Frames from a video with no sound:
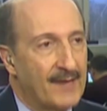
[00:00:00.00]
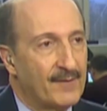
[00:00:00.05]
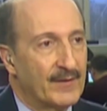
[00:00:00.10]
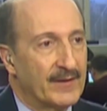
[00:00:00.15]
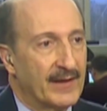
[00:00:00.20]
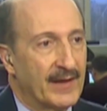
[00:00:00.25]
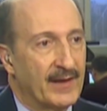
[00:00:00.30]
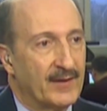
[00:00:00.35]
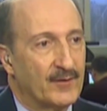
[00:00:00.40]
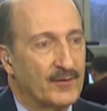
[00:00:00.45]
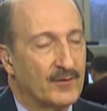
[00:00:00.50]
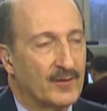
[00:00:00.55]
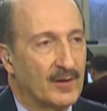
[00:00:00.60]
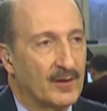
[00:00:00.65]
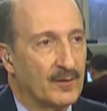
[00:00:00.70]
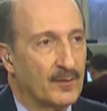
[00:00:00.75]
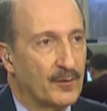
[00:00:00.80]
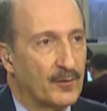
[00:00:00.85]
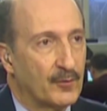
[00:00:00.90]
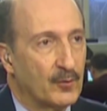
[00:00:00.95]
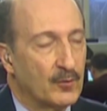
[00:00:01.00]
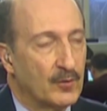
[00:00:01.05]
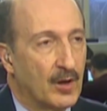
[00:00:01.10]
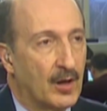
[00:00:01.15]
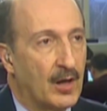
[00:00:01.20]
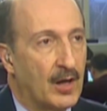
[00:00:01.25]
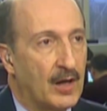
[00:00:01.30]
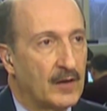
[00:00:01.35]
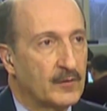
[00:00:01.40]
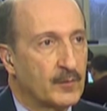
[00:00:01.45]
navigates uh, through
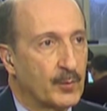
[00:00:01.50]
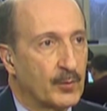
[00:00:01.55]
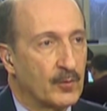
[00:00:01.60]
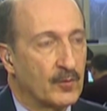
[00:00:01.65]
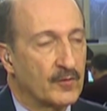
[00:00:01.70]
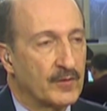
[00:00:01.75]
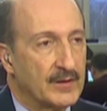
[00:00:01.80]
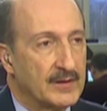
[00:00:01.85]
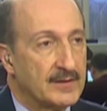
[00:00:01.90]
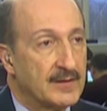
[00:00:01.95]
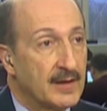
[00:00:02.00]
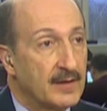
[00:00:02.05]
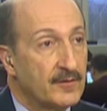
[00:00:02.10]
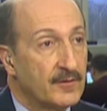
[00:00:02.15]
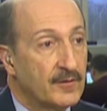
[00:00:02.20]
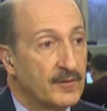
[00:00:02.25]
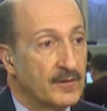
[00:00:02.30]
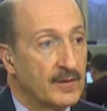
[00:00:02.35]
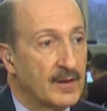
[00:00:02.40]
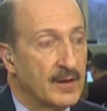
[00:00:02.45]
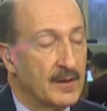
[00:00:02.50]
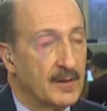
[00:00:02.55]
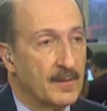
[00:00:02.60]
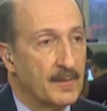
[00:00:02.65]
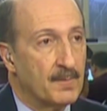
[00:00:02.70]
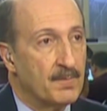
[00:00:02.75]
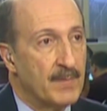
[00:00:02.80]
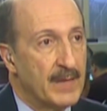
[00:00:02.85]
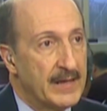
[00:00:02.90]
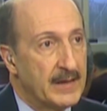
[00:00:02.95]
the hospitals, it
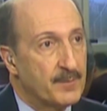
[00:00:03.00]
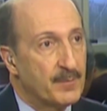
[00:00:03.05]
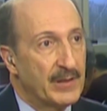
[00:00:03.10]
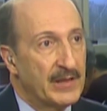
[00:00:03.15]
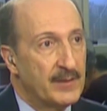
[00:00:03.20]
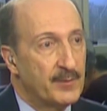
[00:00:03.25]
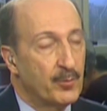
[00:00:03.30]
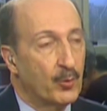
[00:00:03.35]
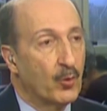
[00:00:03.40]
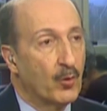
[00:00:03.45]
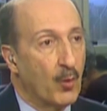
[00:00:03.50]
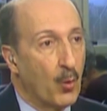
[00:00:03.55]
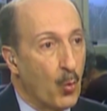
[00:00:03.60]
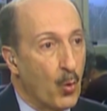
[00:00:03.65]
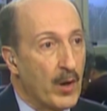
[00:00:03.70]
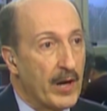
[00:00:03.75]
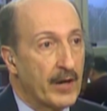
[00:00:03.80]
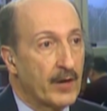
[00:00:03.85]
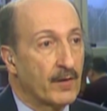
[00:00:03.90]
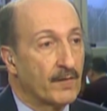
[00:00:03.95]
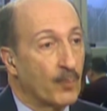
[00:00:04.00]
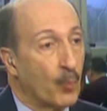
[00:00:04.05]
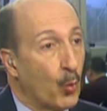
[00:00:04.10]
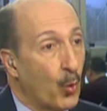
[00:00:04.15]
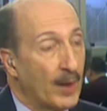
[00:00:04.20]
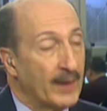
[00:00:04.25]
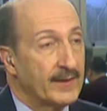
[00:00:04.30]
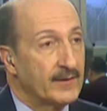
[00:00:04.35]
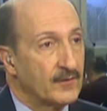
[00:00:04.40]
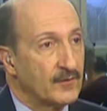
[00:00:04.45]
does make people aware
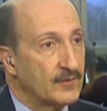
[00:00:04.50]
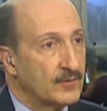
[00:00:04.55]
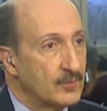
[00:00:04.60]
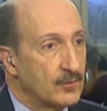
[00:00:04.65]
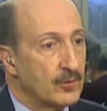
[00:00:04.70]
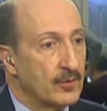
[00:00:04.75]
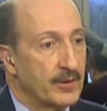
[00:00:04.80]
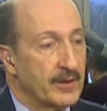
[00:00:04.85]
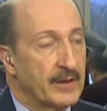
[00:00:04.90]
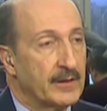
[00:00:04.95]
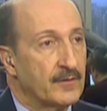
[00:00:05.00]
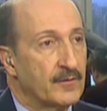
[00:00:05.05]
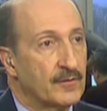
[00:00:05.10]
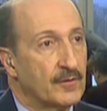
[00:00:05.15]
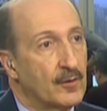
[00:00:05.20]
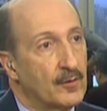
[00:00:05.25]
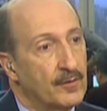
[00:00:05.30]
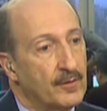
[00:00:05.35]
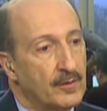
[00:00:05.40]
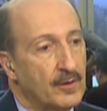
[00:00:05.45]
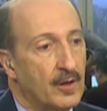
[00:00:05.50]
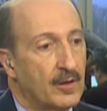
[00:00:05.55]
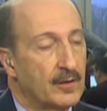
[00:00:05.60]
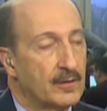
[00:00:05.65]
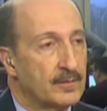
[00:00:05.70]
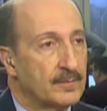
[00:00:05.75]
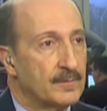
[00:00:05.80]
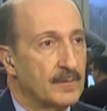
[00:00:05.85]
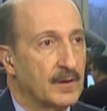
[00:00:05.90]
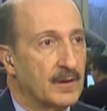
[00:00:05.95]
of what it's doing. So there
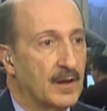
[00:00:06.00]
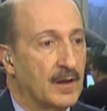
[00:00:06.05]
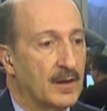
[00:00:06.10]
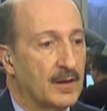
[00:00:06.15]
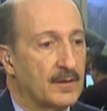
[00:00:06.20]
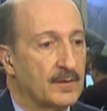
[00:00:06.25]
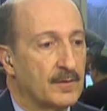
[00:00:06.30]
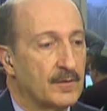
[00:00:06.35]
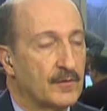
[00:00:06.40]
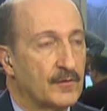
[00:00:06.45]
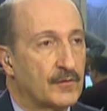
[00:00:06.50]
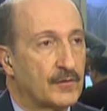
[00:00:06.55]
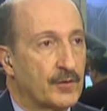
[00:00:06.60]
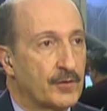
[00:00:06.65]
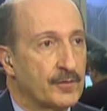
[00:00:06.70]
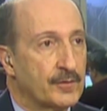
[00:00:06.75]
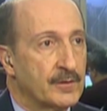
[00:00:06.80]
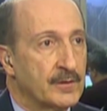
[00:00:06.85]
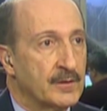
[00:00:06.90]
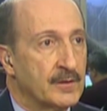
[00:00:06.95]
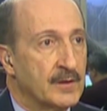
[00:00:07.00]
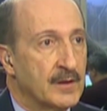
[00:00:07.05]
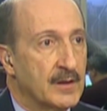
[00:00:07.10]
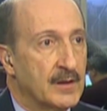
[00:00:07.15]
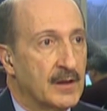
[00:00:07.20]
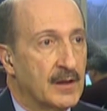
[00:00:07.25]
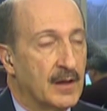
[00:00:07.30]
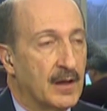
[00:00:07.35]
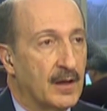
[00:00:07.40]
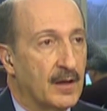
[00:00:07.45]
are uh, certain
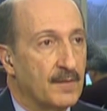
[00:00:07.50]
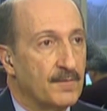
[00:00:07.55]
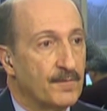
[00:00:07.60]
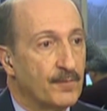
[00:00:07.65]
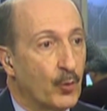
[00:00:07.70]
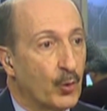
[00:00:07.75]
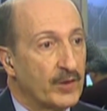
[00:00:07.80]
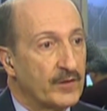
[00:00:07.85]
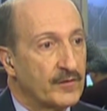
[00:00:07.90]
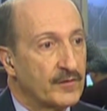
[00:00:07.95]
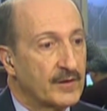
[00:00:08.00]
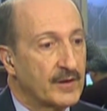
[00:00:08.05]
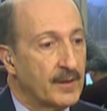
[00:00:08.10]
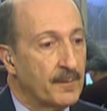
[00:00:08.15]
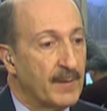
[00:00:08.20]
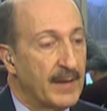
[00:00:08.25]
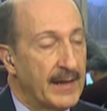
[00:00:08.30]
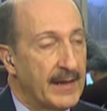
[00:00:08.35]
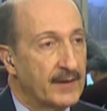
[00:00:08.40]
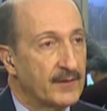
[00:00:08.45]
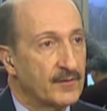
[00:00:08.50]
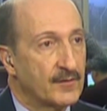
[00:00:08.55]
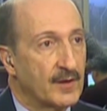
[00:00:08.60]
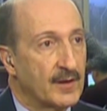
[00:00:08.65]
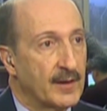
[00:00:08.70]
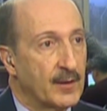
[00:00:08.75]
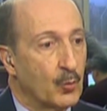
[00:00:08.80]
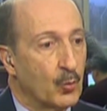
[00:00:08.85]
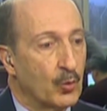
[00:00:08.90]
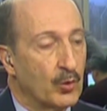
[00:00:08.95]
uh, voice commands
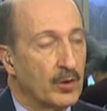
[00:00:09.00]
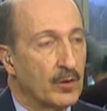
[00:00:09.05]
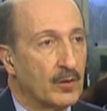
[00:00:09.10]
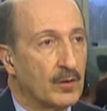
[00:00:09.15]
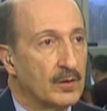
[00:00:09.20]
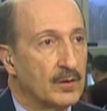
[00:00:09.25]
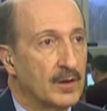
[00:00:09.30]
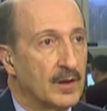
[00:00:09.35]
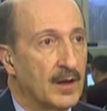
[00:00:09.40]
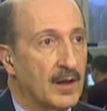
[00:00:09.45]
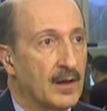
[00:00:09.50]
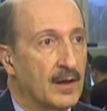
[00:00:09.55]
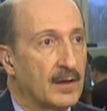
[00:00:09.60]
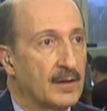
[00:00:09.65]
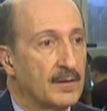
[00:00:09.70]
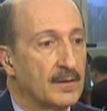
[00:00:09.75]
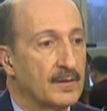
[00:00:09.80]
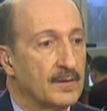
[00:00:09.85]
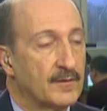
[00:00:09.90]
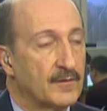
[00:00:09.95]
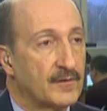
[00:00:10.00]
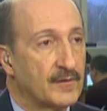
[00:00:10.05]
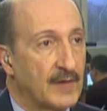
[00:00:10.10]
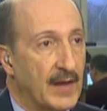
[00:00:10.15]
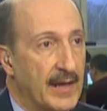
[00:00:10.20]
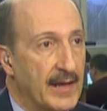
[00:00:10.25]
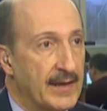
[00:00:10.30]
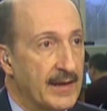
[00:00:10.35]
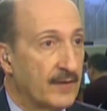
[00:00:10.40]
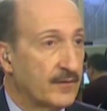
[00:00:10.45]
that it will uh,
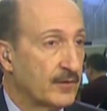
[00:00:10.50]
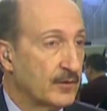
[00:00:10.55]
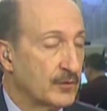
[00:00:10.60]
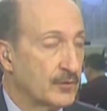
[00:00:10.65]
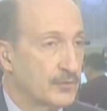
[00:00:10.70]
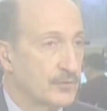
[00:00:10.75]
say as